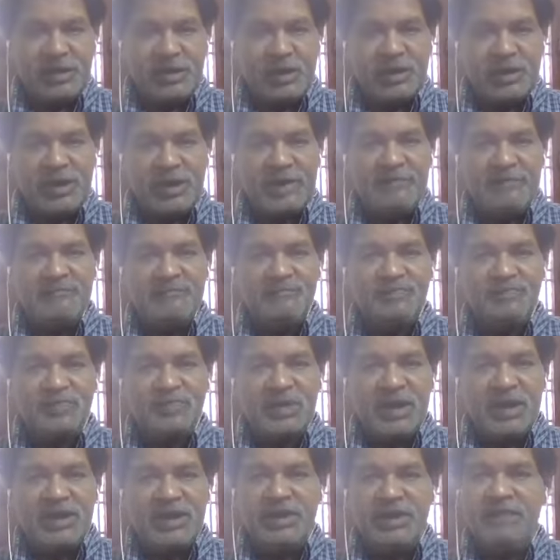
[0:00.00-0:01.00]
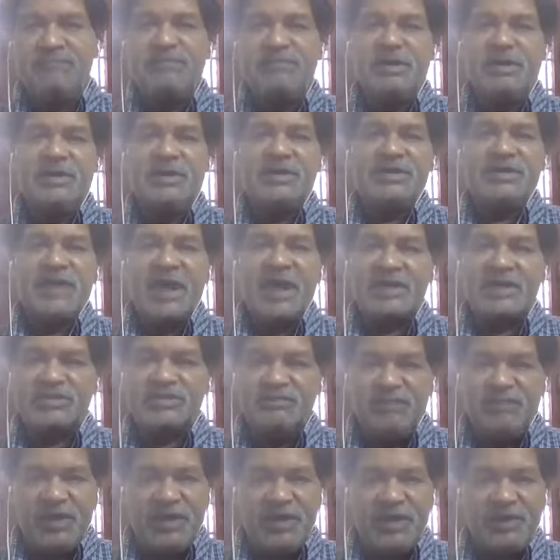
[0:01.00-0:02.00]
okay, any per
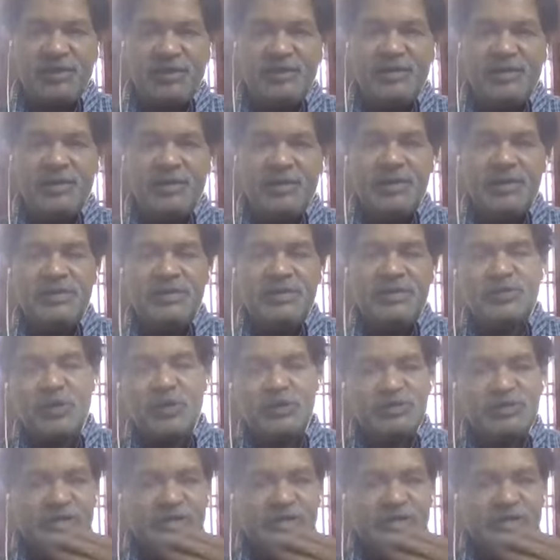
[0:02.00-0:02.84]
taxpayer. So